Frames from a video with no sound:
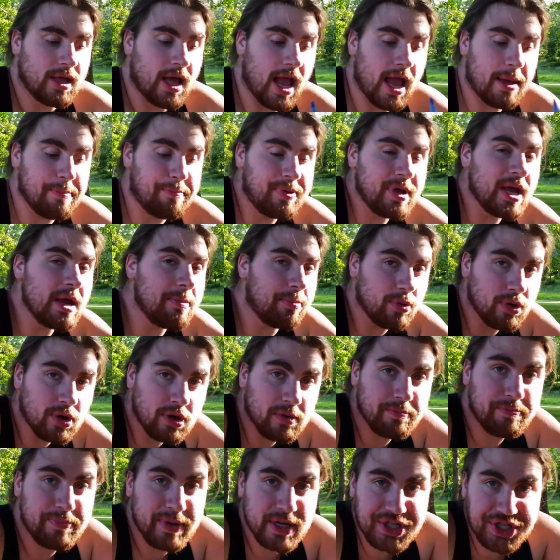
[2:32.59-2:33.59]
And people
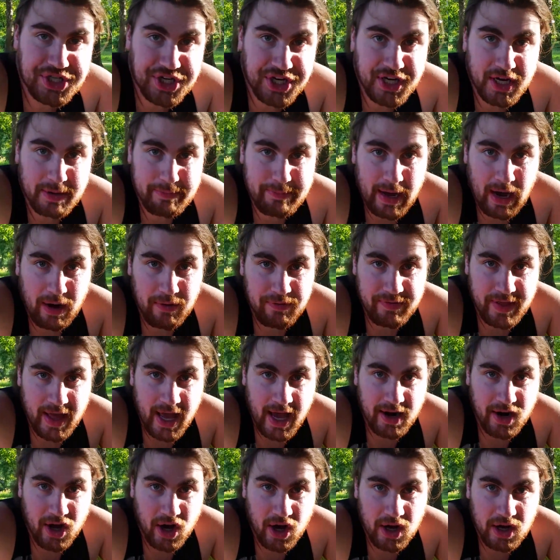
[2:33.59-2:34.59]
are bitching about
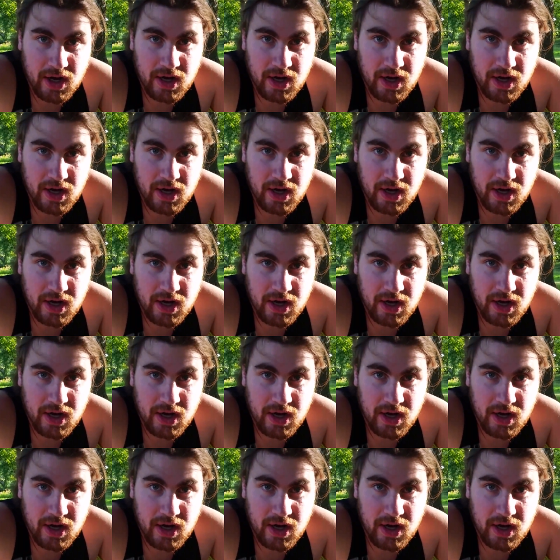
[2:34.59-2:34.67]
that.